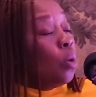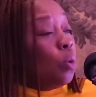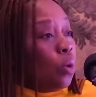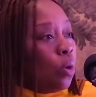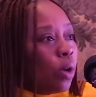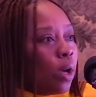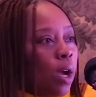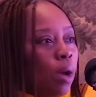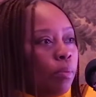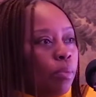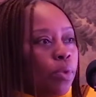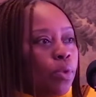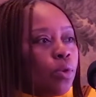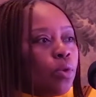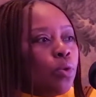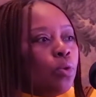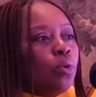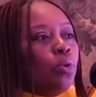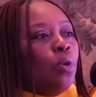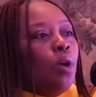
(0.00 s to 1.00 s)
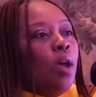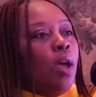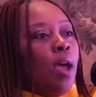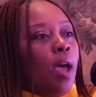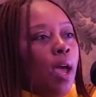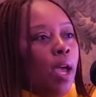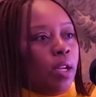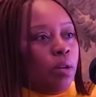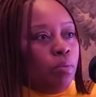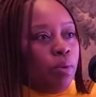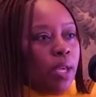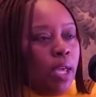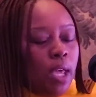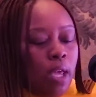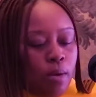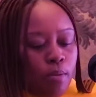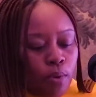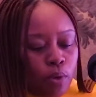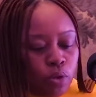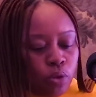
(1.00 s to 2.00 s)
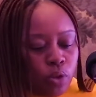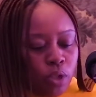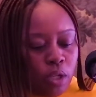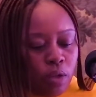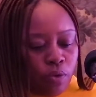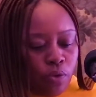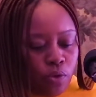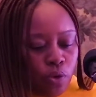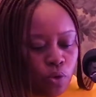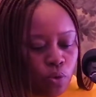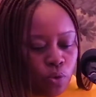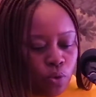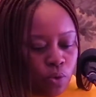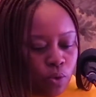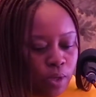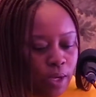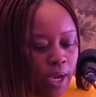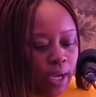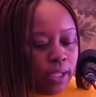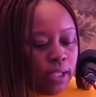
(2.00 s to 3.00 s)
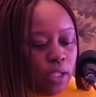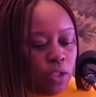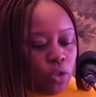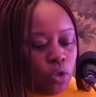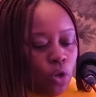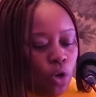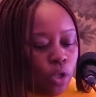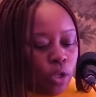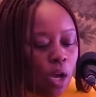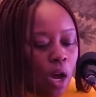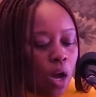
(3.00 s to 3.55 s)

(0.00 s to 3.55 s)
We'll come through and be able to give you guidance on